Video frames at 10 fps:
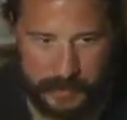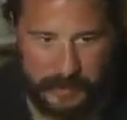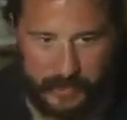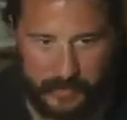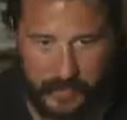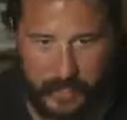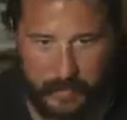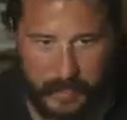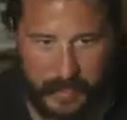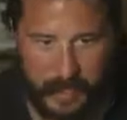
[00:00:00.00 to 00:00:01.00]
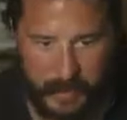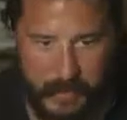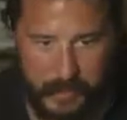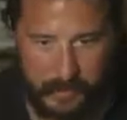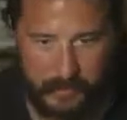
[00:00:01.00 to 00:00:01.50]
That's the name of my
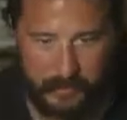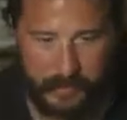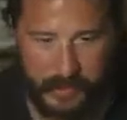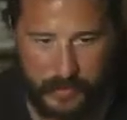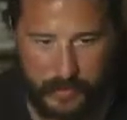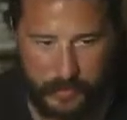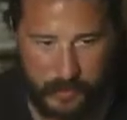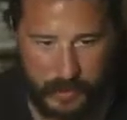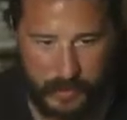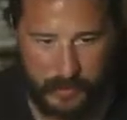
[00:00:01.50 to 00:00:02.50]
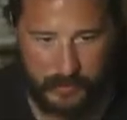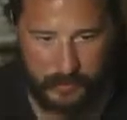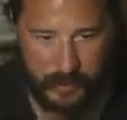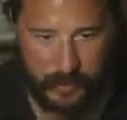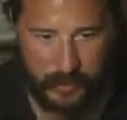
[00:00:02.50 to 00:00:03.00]
company. I do uh,
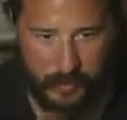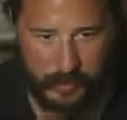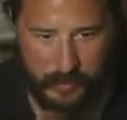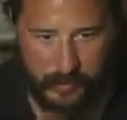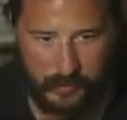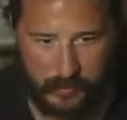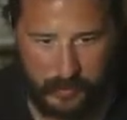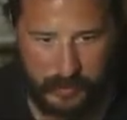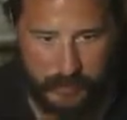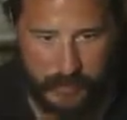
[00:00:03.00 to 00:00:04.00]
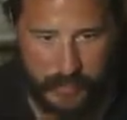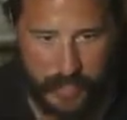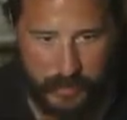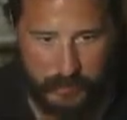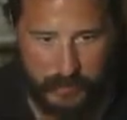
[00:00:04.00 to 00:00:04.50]
all sorts of uh,
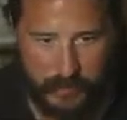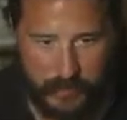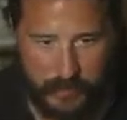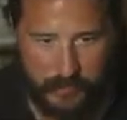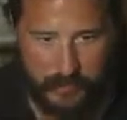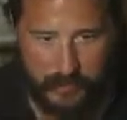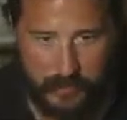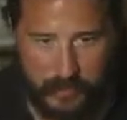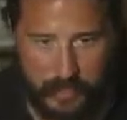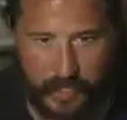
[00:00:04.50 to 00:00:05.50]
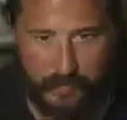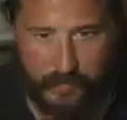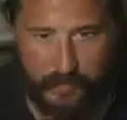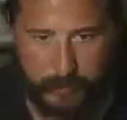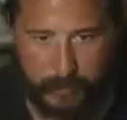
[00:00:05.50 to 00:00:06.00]
videography stuff. I started off
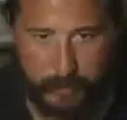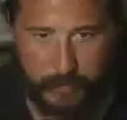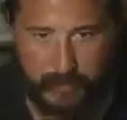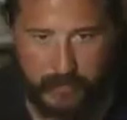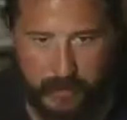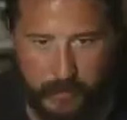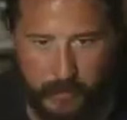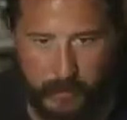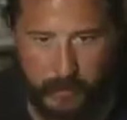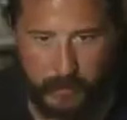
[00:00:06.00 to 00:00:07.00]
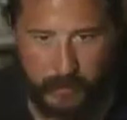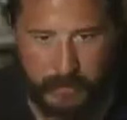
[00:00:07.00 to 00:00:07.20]
with the prep pigskin report,